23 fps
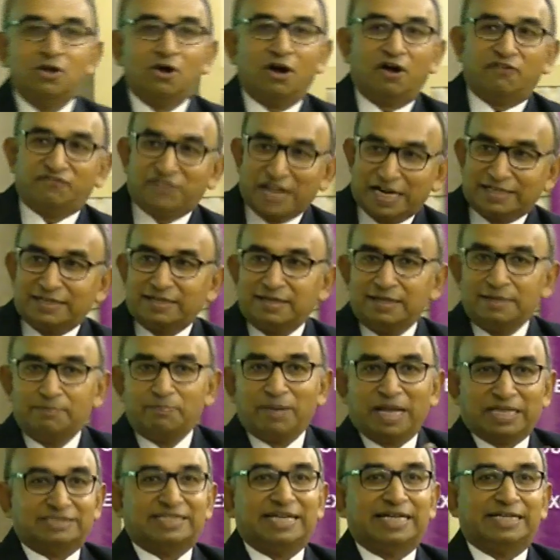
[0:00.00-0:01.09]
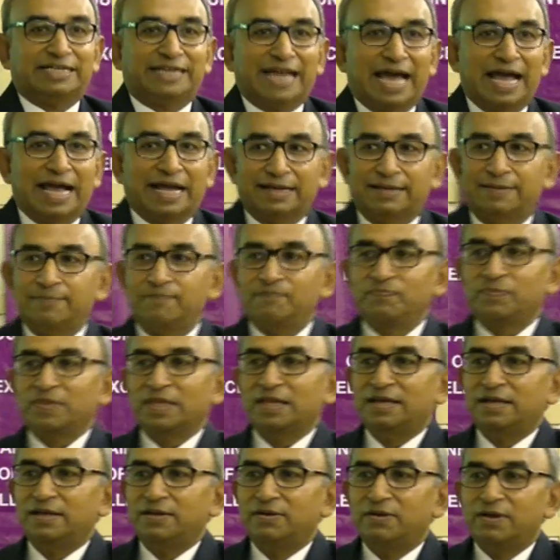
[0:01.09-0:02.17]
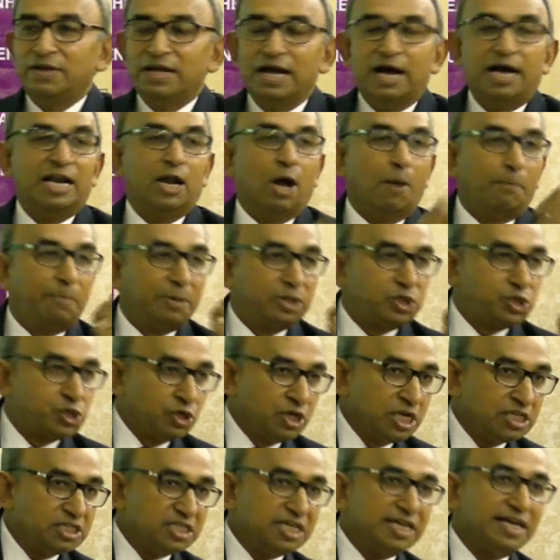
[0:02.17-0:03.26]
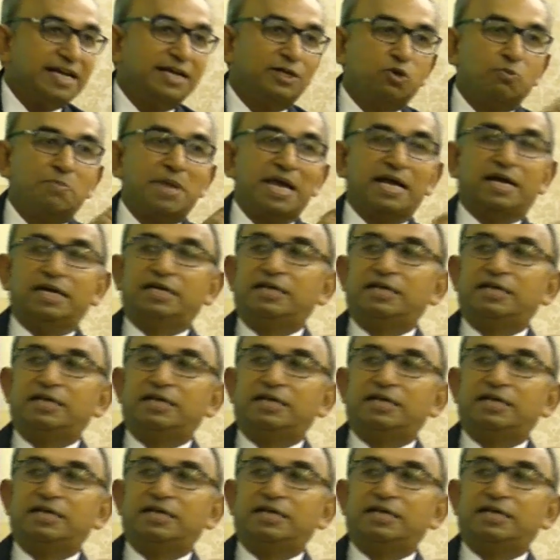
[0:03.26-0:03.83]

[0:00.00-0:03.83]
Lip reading: of that plastic tag. An opportunity to make a